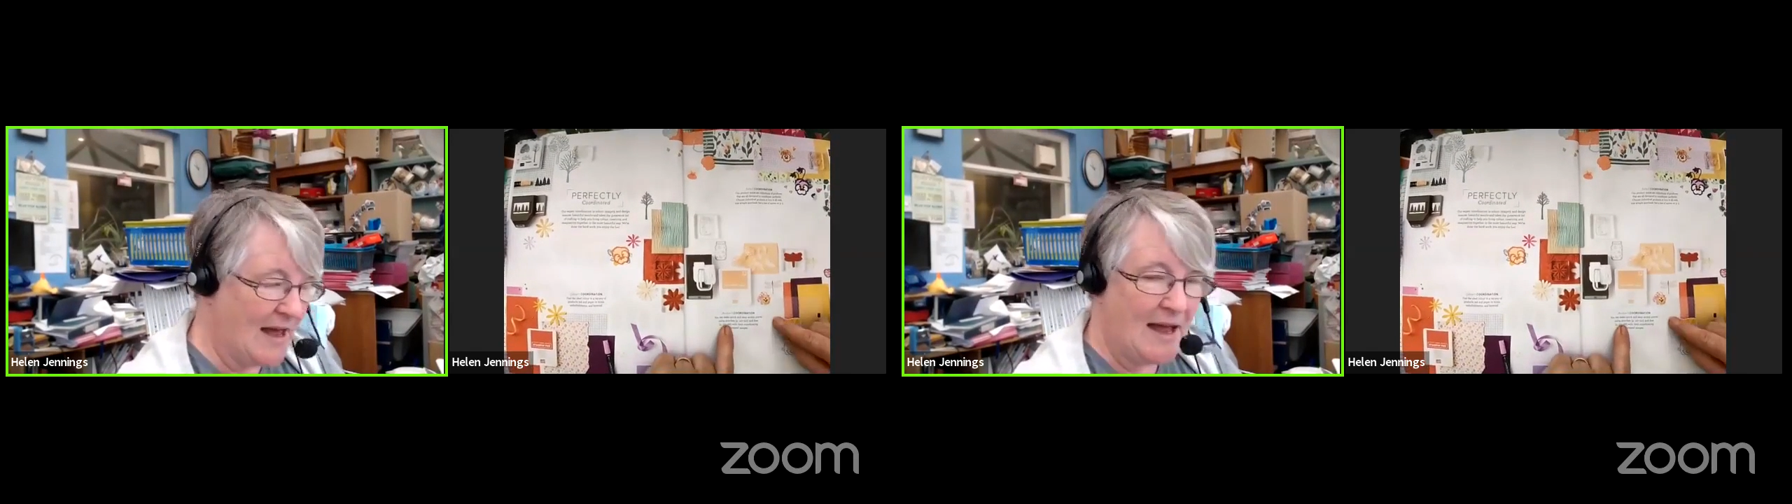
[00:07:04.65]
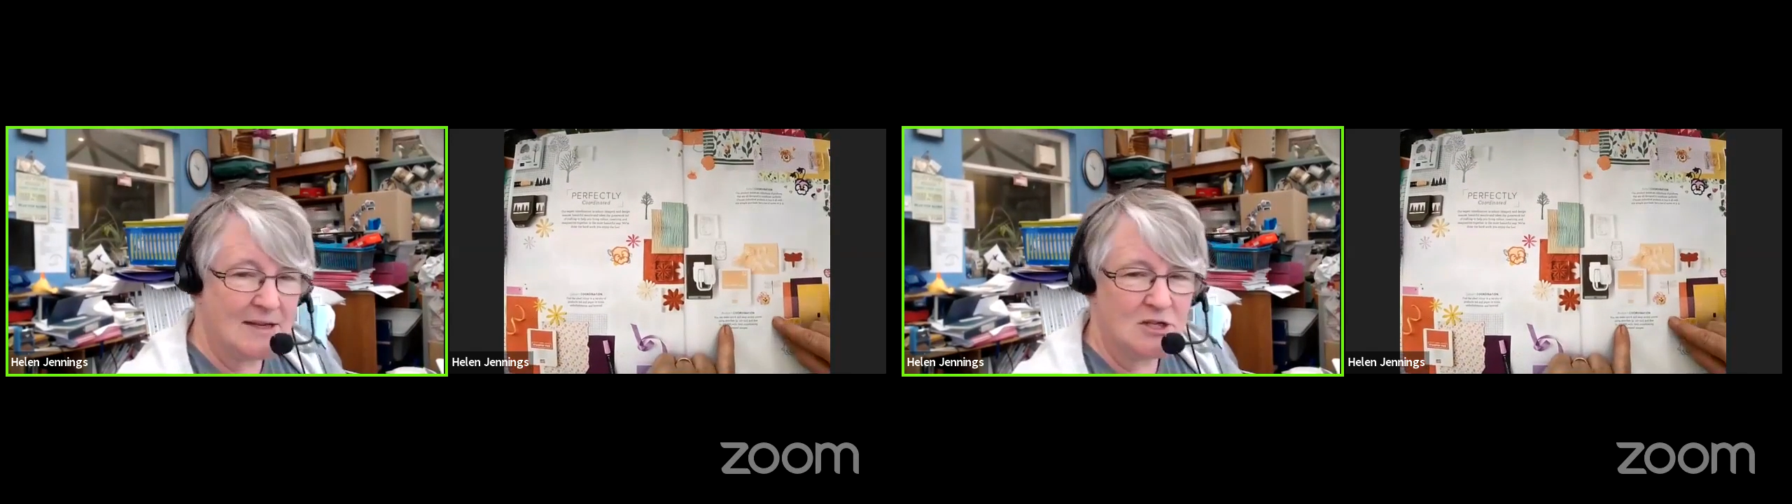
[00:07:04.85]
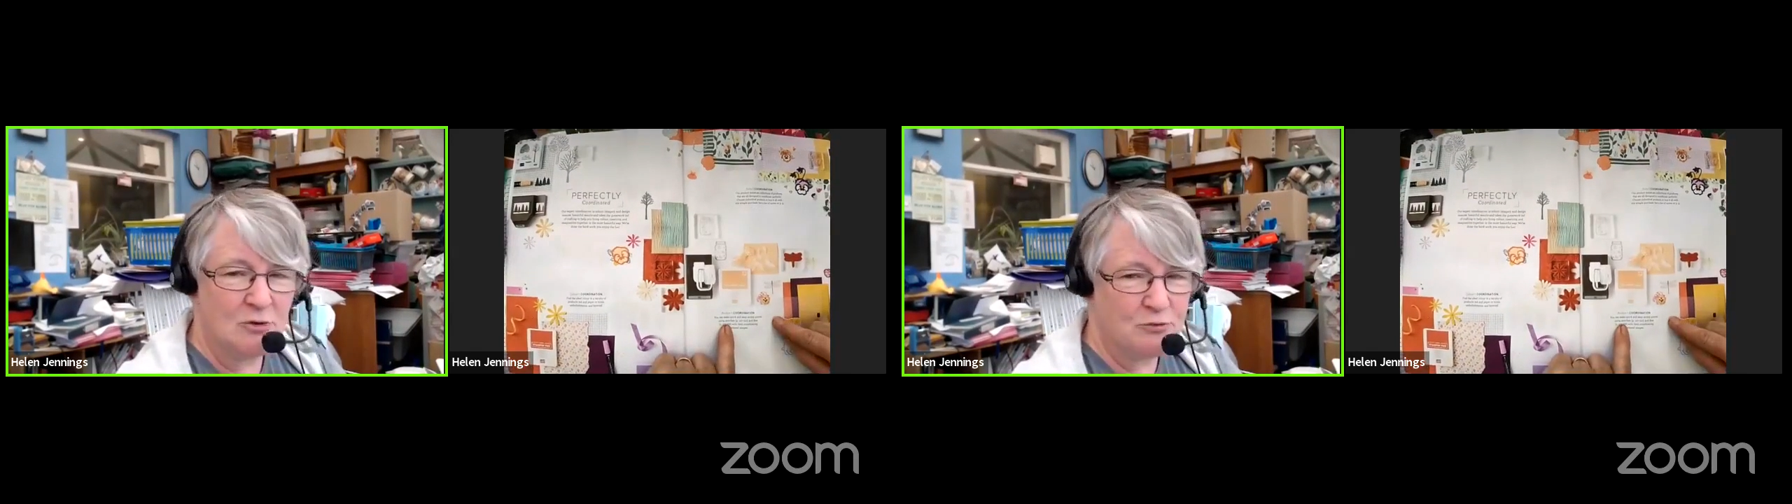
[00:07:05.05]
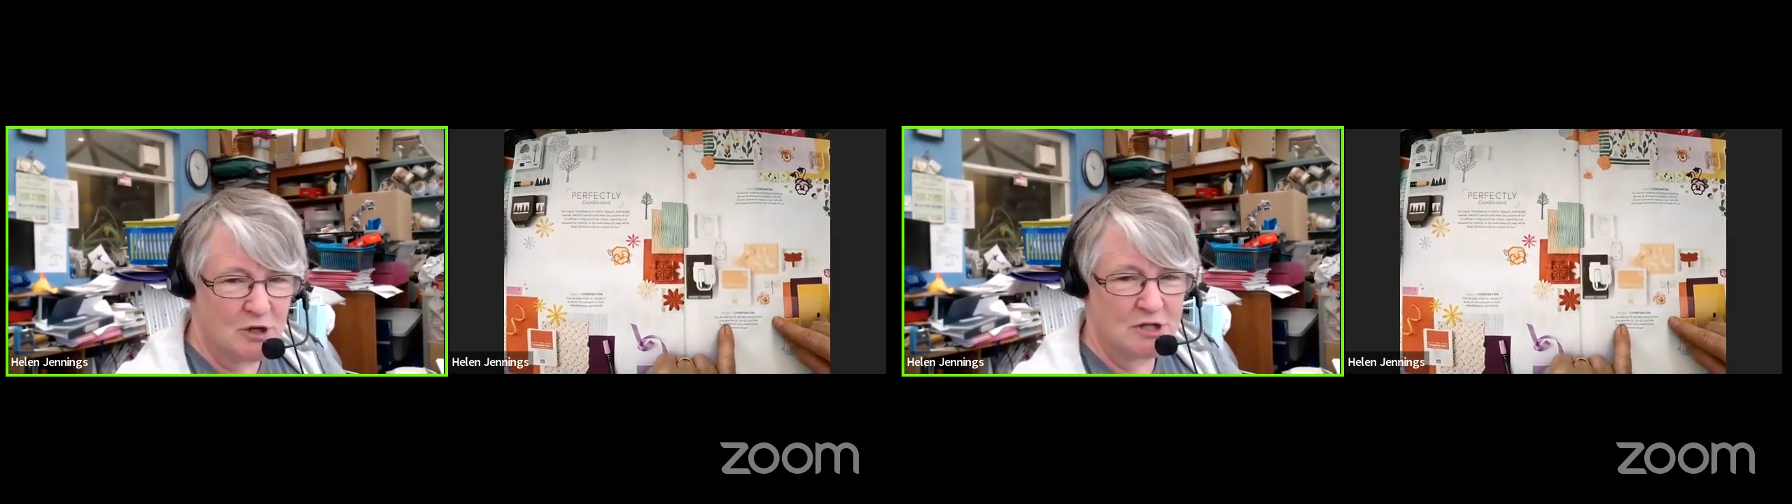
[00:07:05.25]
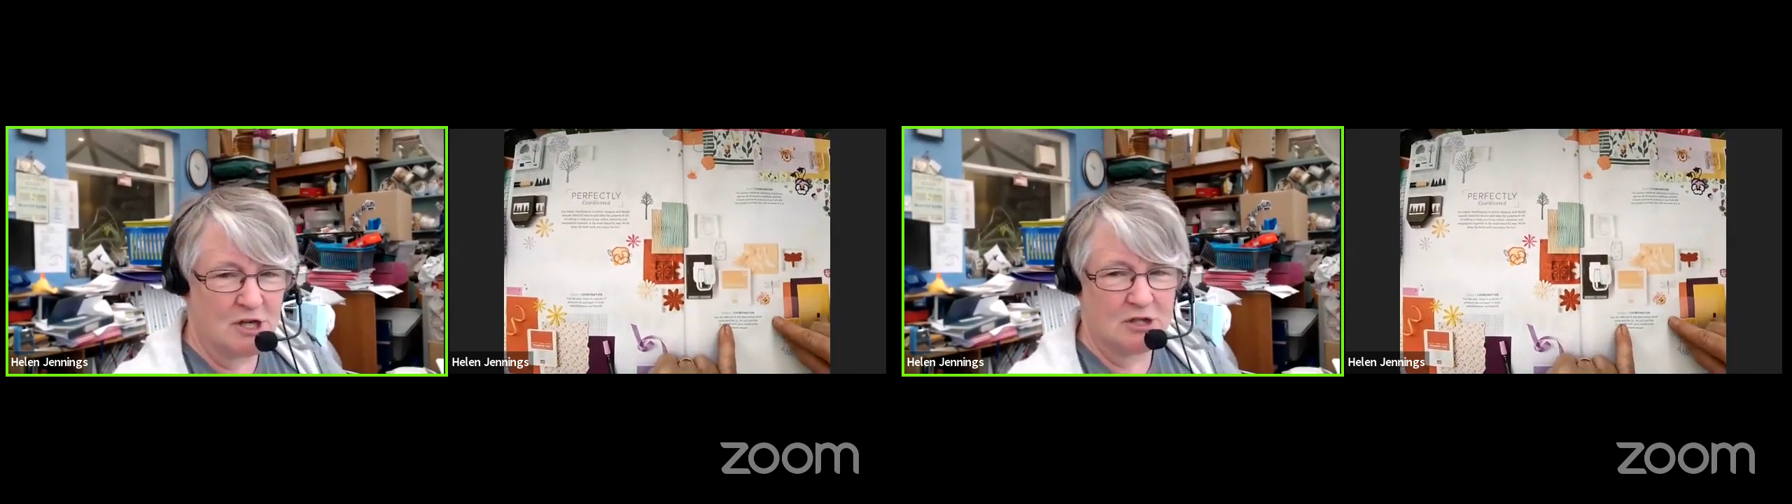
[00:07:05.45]
And your
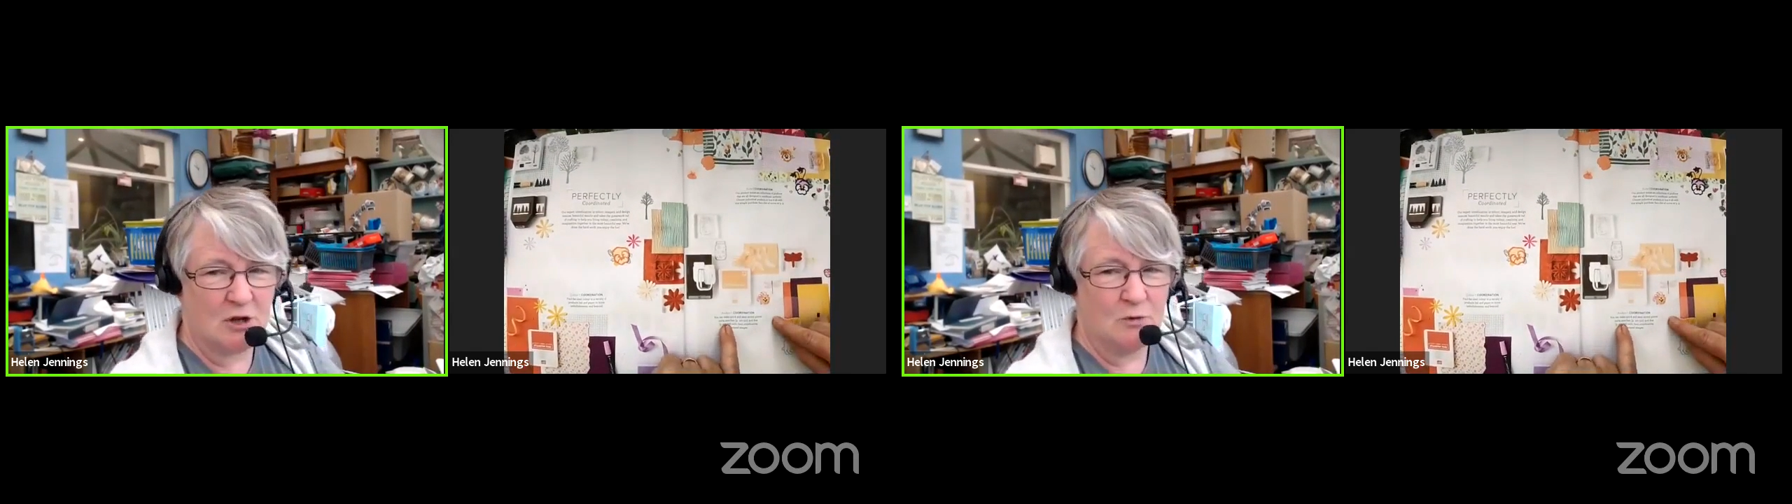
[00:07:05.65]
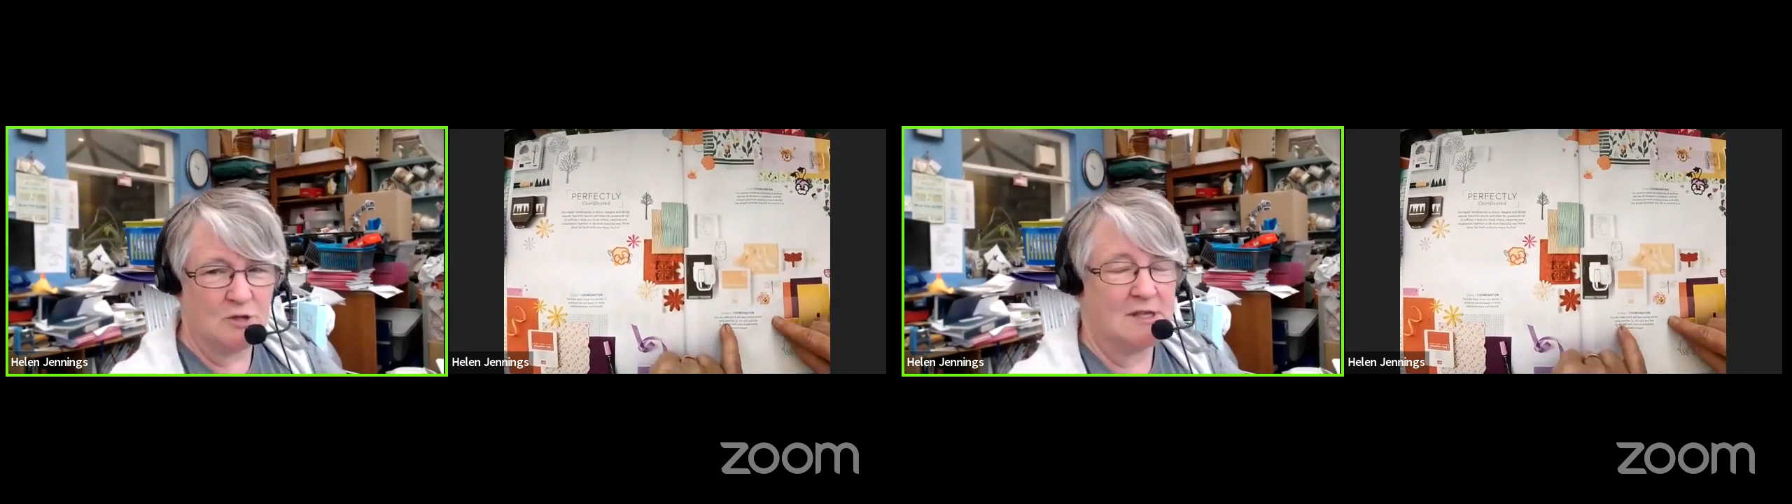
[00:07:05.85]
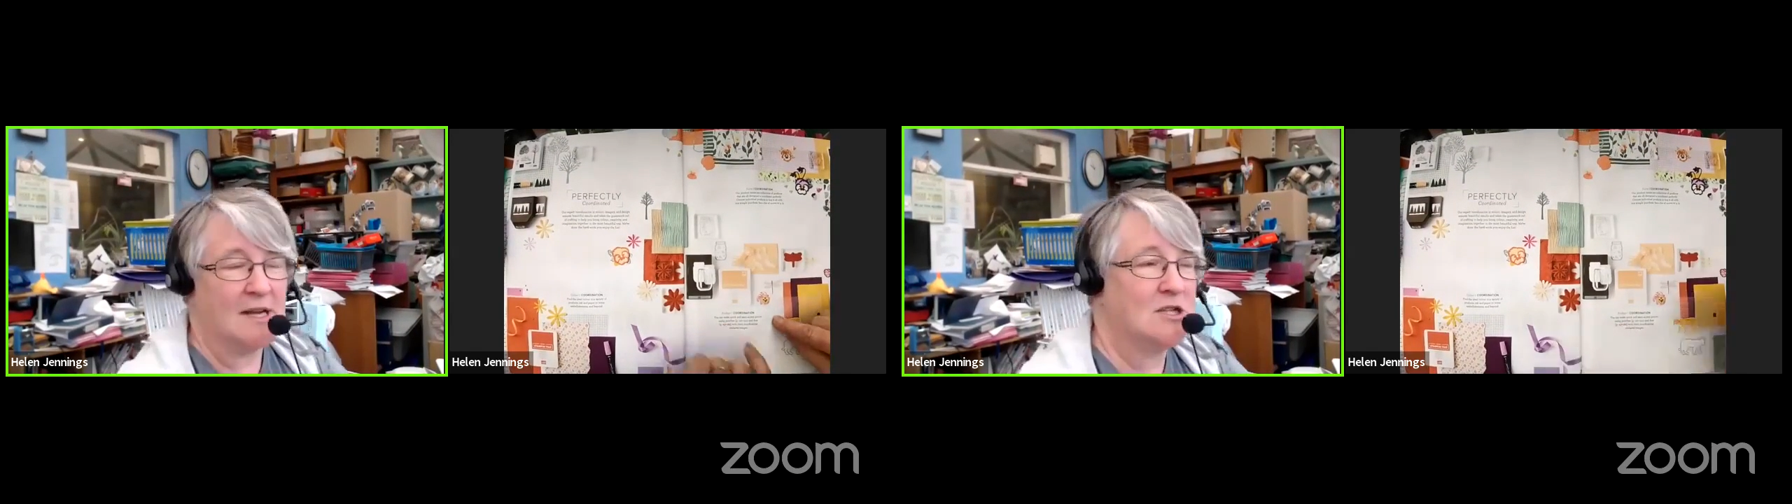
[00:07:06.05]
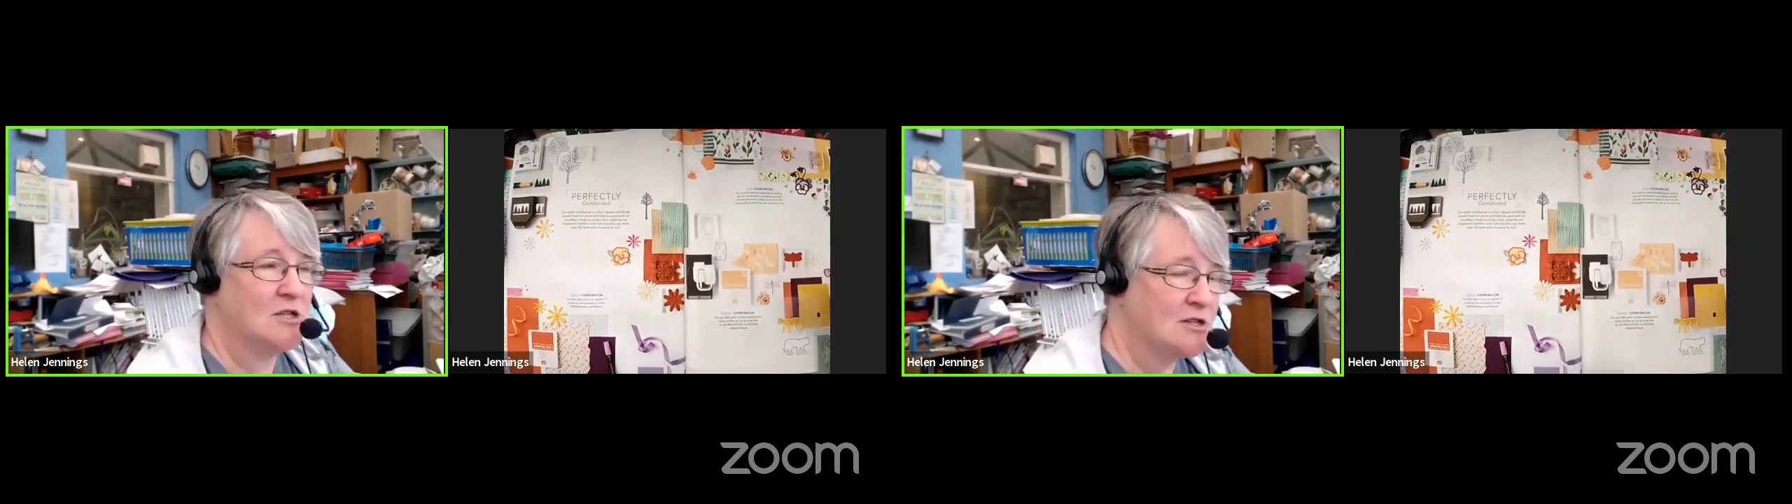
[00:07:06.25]
product coordination.